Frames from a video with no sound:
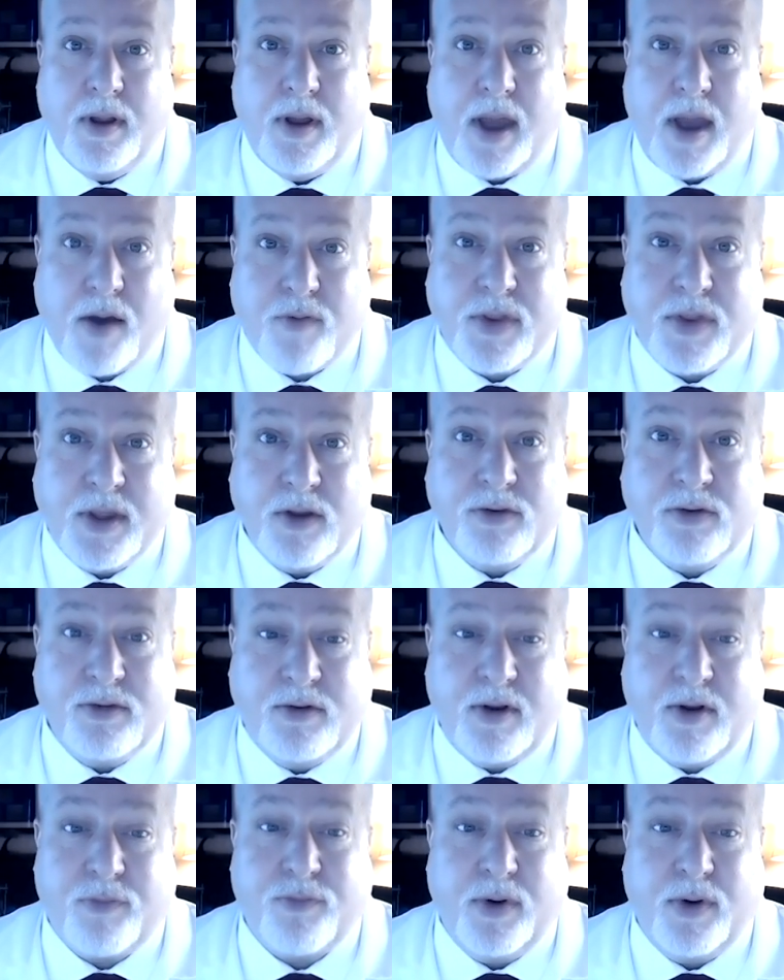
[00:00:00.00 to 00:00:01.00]
Everything is
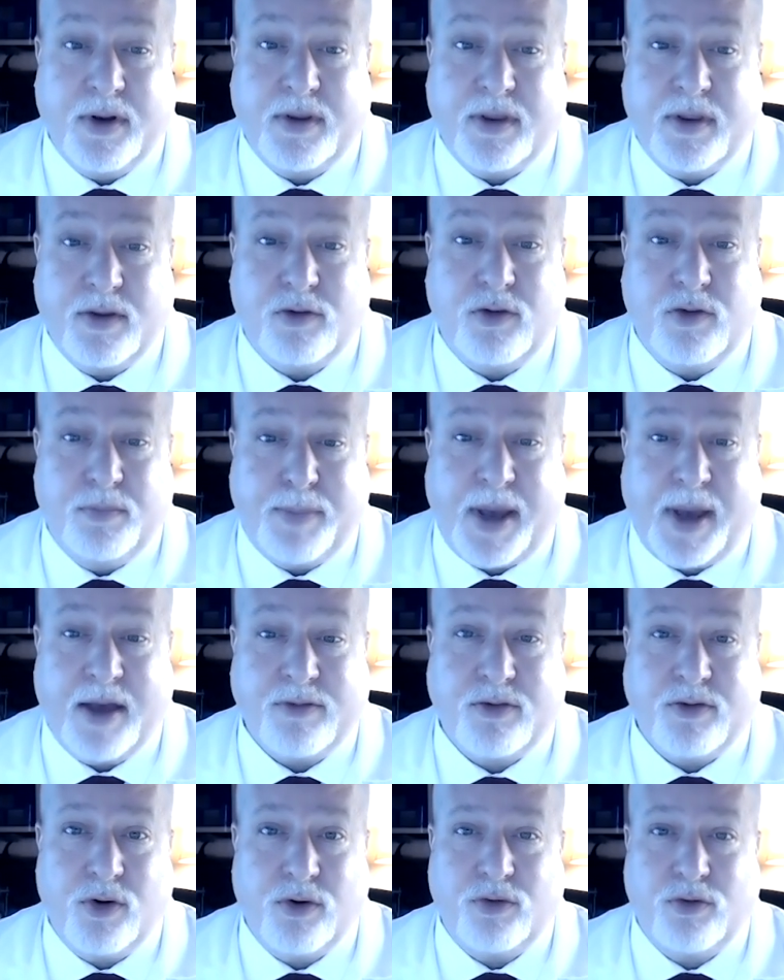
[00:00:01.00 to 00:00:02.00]
different this
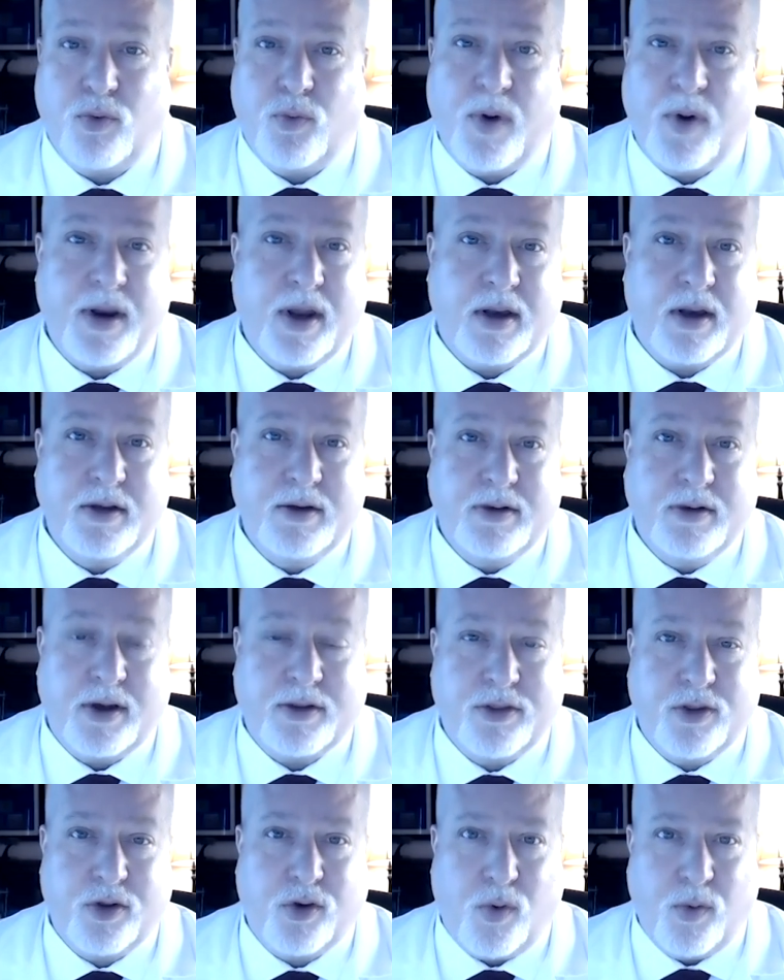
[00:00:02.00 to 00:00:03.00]
past year, so why not
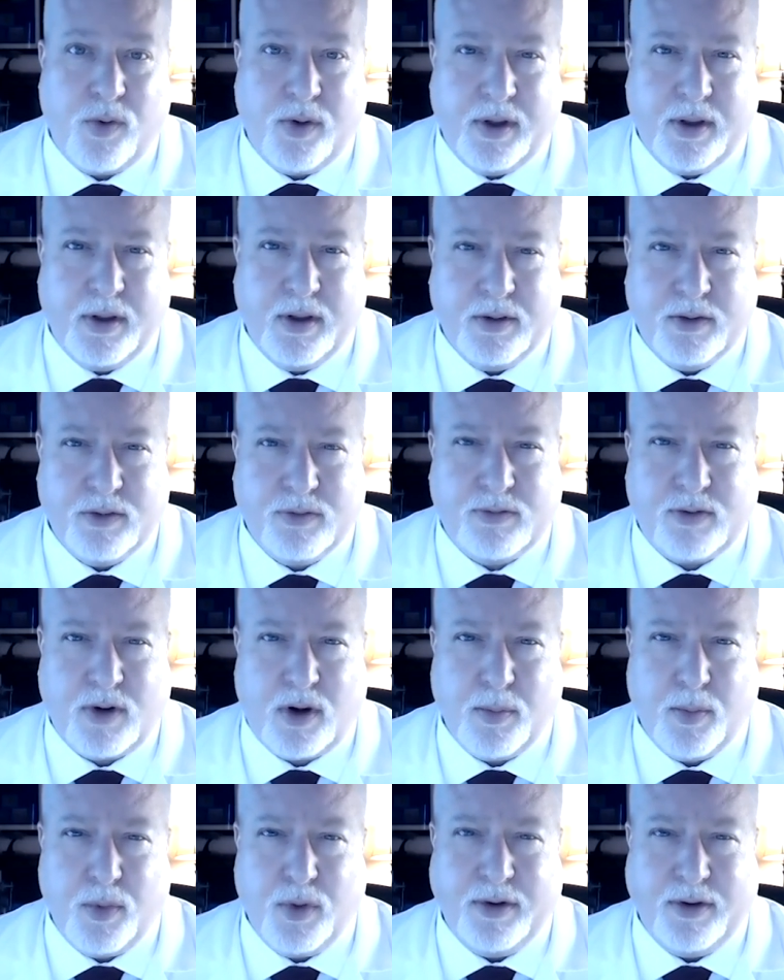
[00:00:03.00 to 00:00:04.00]
conduct the coding
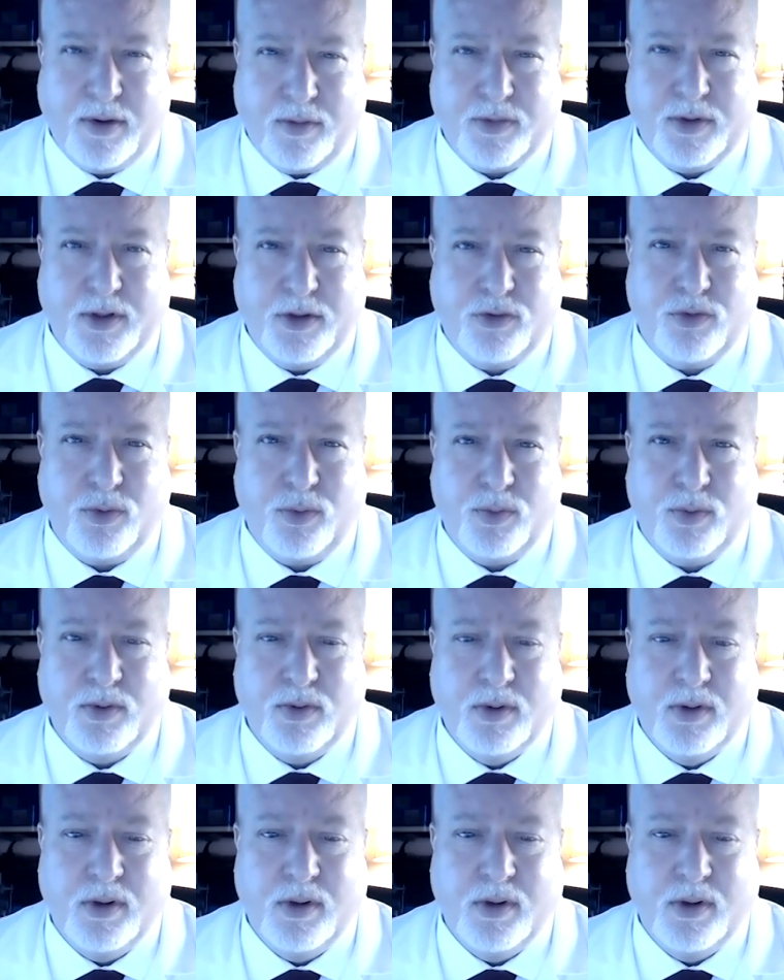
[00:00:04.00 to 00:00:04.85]
ceremony differently too?